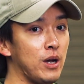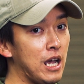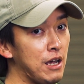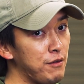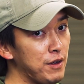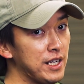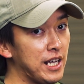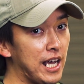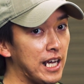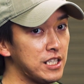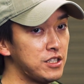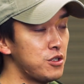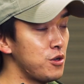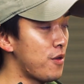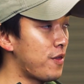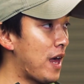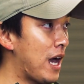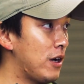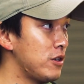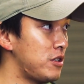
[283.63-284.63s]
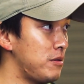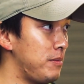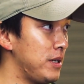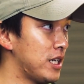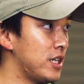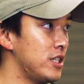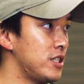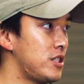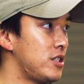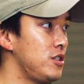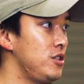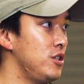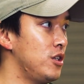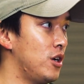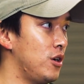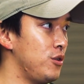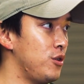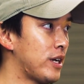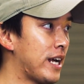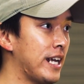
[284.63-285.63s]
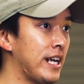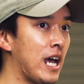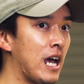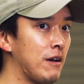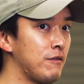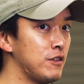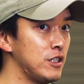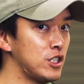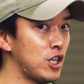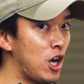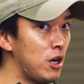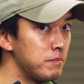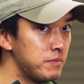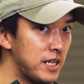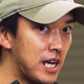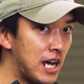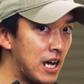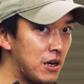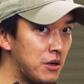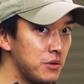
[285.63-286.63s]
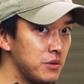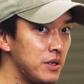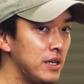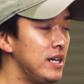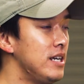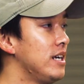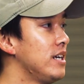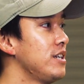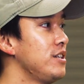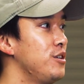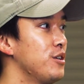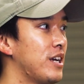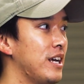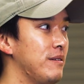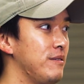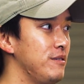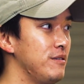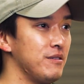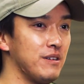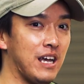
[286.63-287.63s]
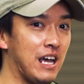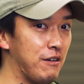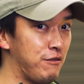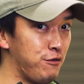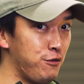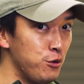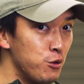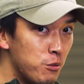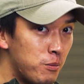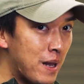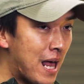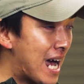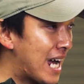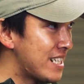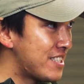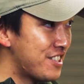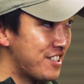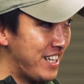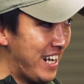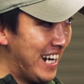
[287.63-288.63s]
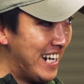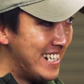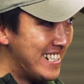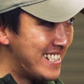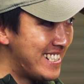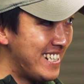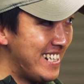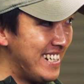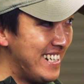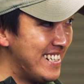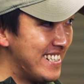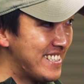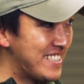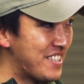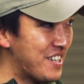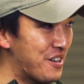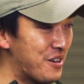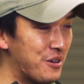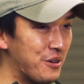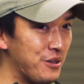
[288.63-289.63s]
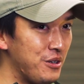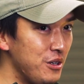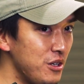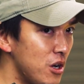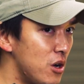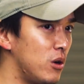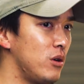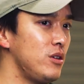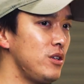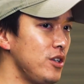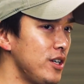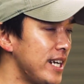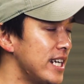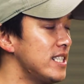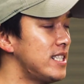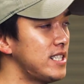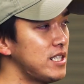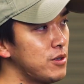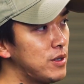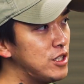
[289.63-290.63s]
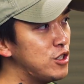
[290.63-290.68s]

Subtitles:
having the S2000, because, you know, you can have the top down, you can have full blast on the AC, so, you know, you can still